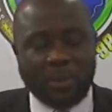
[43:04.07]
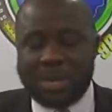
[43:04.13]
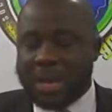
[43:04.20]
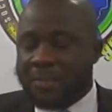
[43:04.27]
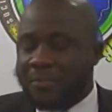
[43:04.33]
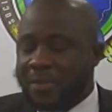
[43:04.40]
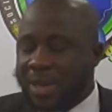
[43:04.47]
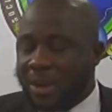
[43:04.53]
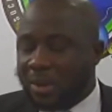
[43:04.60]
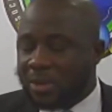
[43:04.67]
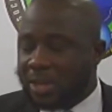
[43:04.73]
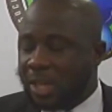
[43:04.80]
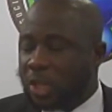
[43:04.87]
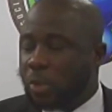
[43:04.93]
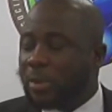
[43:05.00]
when
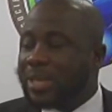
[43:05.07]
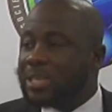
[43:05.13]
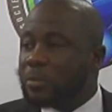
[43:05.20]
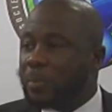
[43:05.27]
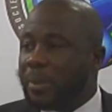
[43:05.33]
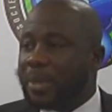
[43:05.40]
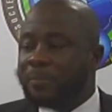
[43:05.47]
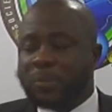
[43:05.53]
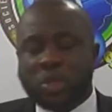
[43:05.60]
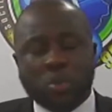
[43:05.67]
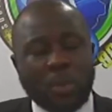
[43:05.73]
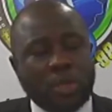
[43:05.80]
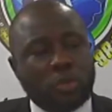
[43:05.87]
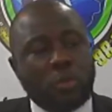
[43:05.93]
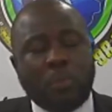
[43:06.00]
agriculture education where they spend
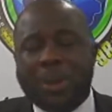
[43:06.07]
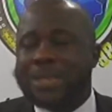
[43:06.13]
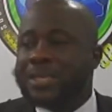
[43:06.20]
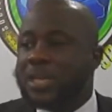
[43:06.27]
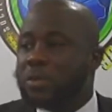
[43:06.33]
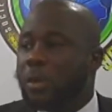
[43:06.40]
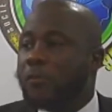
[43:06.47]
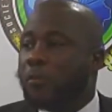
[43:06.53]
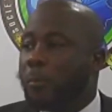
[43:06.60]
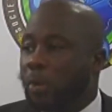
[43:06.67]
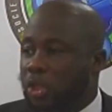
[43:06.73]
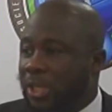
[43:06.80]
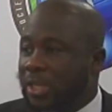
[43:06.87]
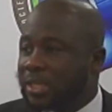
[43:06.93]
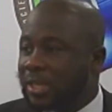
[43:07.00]
22% of a
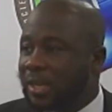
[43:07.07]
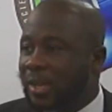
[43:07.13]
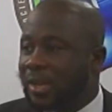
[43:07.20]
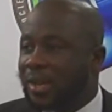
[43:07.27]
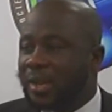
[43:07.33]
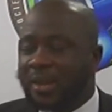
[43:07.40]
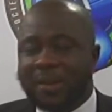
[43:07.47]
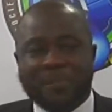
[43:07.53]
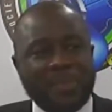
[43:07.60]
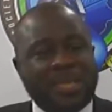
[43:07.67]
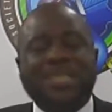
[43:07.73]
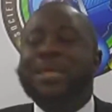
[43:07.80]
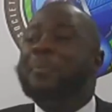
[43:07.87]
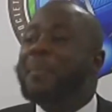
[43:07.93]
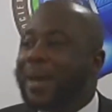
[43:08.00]
budget.
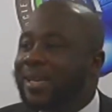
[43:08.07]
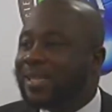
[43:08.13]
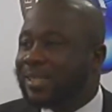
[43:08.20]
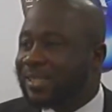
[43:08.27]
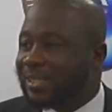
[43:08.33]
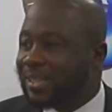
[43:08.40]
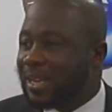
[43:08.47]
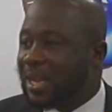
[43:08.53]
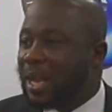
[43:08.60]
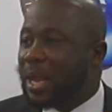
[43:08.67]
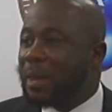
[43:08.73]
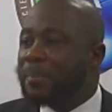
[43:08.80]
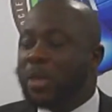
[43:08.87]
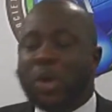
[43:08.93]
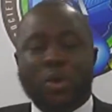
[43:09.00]
This is not mine
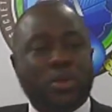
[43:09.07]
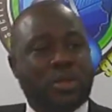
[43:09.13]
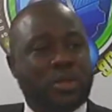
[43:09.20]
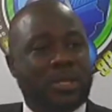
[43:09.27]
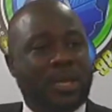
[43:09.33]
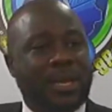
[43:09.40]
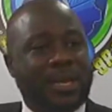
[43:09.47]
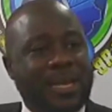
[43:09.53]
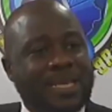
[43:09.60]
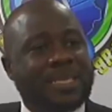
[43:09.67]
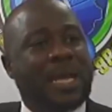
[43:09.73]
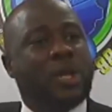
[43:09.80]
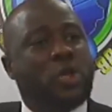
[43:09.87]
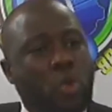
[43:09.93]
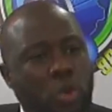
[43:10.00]
because this
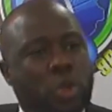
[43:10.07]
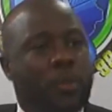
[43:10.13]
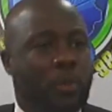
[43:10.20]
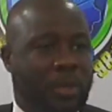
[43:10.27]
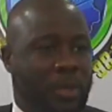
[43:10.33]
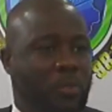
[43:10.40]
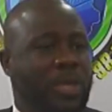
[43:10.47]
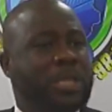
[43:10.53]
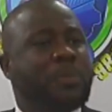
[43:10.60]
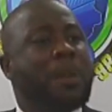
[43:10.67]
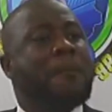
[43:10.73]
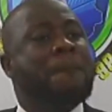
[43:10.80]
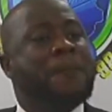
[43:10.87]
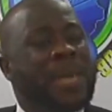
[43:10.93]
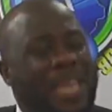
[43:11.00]
is not huge money. We
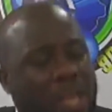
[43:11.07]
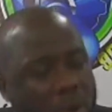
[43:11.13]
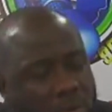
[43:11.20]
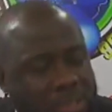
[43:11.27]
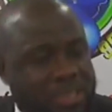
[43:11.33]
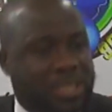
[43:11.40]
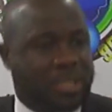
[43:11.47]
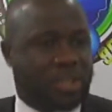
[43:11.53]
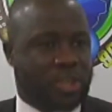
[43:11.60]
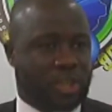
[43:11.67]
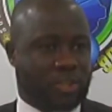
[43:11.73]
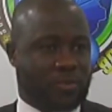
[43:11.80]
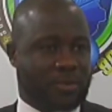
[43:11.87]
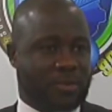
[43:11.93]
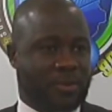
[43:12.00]
spend billions in
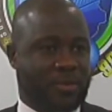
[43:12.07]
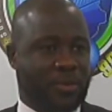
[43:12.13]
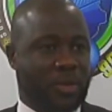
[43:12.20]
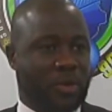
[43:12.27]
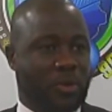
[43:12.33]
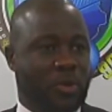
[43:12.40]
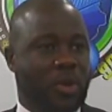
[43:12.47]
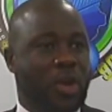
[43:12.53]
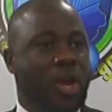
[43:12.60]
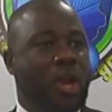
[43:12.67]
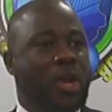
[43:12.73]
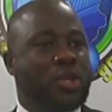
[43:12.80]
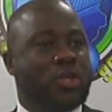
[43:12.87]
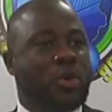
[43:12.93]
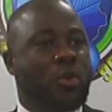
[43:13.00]
education,
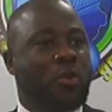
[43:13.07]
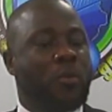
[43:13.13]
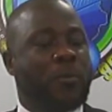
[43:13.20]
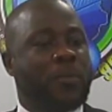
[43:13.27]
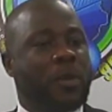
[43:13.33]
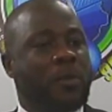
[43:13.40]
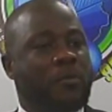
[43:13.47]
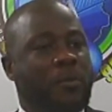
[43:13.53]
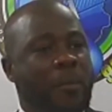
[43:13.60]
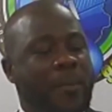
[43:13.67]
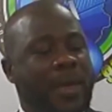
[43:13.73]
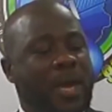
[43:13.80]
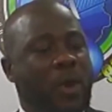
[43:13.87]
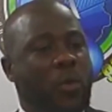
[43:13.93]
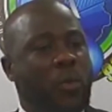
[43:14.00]
So for
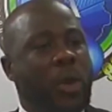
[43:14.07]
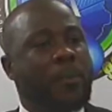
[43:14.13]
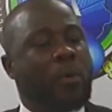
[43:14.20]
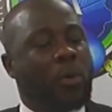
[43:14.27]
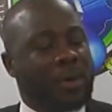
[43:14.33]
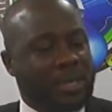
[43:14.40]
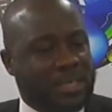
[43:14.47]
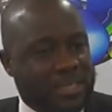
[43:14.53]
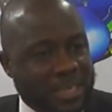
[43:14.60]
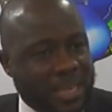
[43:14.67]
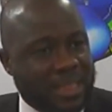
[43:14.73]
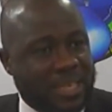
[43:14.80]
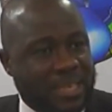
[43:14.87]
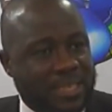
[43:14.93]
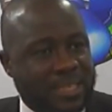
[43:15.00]
make we able
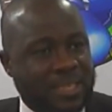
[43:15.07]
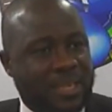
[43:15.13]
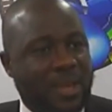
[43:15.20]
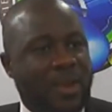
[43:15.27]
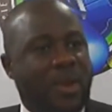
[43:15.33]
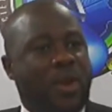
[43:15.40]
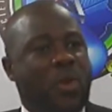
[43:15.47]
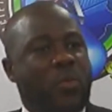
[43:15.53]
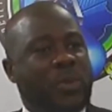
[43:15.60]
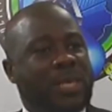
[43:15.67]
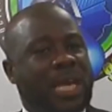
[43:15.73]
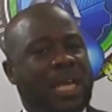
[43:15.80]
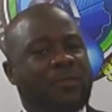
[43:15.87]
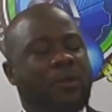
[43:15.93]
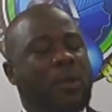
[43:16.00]
understand this, we
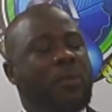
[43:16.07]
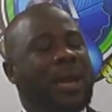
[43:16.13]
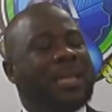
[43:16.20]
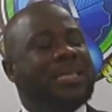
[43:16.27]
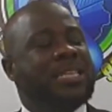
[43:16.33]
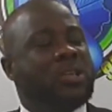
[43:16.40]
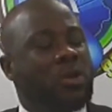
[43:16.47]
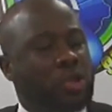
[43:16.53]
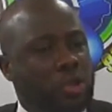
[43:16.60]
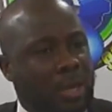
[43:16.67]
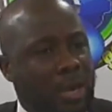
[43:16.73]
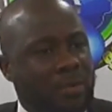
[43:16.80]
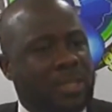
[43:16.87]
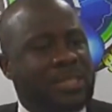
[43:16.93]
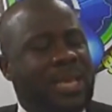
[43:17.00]
get for able to get discussion
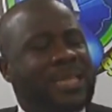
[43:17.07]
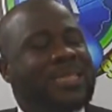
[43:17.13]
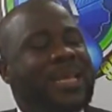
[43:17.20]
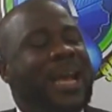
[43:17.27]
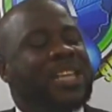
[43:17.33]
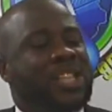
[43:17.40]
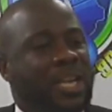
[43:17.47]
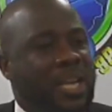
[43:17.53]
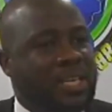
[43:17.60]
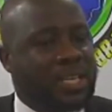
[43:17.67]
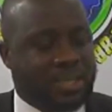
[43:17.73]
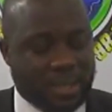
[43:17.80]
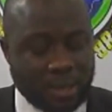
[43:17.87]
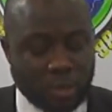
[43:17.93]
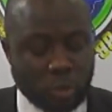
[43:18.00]
around it. Yes, there are
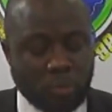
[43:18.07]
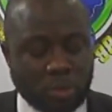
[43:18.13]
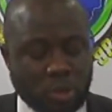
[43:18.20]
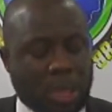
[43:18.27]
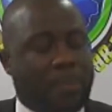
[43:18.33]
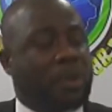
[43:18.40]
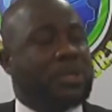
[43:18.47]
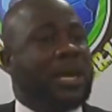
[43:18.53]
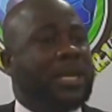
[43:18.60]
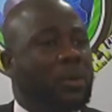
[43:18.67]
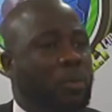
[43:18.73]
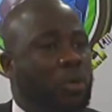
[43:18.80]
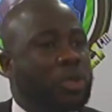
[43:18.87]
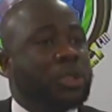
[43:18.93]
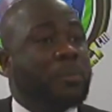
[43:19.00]
challenges like this. We talk about
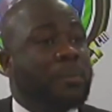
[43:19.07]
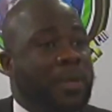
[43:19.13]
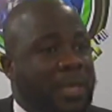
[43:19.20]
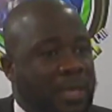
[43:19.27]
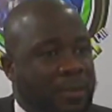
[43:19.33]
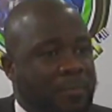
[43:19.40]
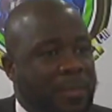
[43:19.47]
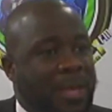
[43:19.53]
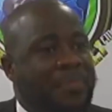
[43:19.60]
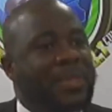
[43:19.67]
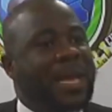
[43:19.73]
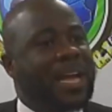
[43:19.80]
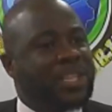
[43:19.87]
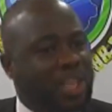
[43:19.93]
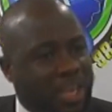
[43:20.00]
annual in Peking.
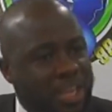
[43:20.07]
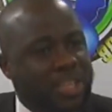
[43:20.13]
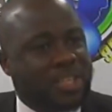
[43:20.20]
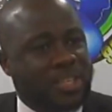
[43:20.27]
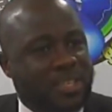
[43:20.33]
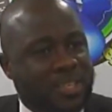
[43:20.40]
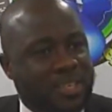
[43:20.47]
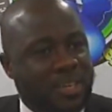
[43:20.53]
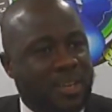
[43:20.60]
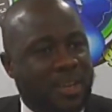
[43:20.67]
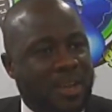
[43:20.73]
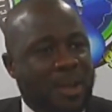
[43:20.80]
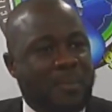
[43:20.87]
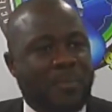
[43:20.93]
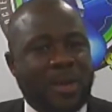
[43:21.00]
There are challenges.
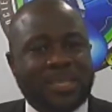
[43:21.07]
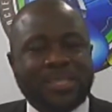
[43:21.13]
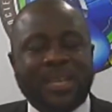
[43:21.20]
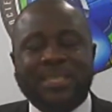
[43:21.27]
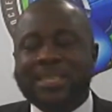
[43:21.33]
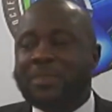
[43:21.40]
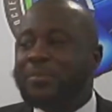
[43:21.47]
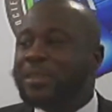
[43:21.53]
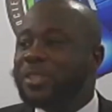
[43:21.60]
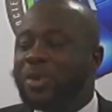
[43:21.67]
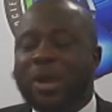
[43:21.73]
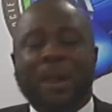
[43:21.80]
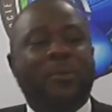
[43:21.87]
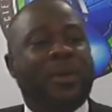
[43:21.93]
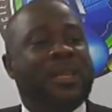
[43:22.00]
President even
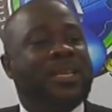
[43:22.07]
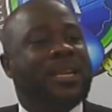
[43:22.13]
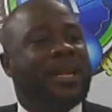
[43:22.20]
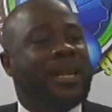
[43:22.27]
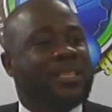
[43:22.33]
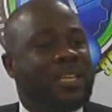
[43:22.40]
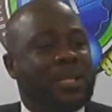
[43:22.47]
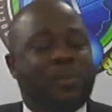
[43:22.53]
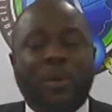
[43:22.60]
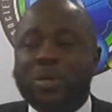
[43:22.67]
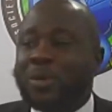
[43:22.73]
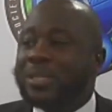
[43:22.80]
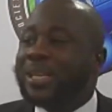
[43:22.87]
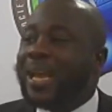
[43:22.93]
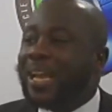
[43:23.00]
talk away the 98.1.
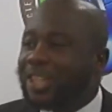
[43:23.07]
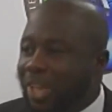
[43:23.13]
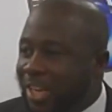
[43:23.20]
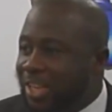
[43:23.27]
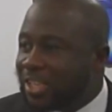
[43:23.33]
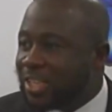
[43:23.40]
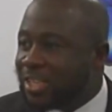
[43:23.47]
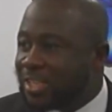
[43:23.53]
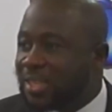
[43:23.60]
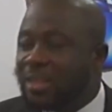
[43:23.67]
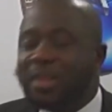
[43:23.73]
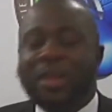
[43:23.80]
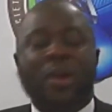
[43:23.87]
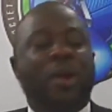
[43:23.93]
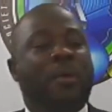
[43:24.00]
So there are challenges,
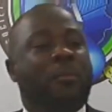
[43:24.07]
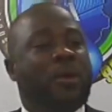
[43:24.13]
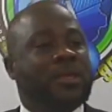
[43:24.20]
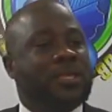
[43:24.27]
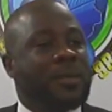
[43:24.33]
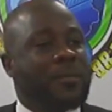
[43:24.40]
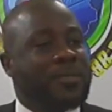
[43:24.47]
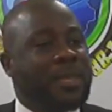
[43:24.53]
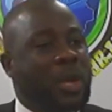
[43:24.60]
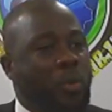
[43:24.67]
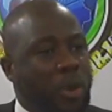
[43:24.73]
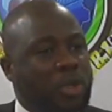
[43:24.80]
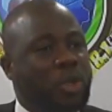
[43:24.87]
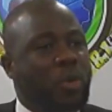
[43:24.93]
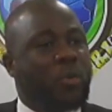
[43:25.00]
but the
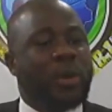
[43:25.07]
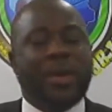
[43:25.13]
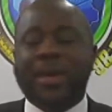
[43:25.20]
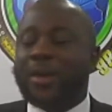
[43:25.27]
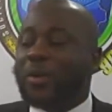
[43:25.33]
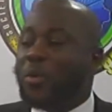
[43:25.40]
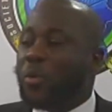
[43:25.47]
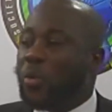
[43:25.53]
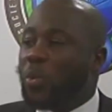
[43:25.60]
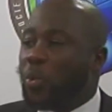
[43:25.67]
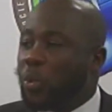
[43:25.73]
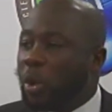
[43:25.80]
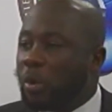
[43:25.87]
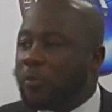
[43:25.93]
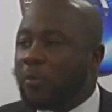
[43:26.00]
question where
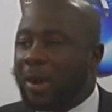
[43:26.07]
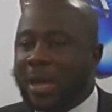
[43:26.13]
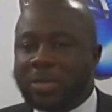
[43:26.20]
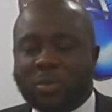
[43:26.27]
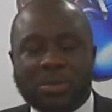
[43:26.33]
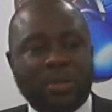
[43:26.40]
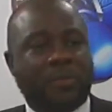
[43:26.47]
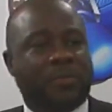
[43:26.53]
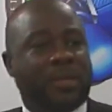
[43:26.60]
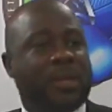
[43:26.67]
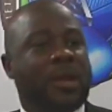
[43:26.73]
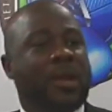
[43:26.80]
we all for ask ourselves,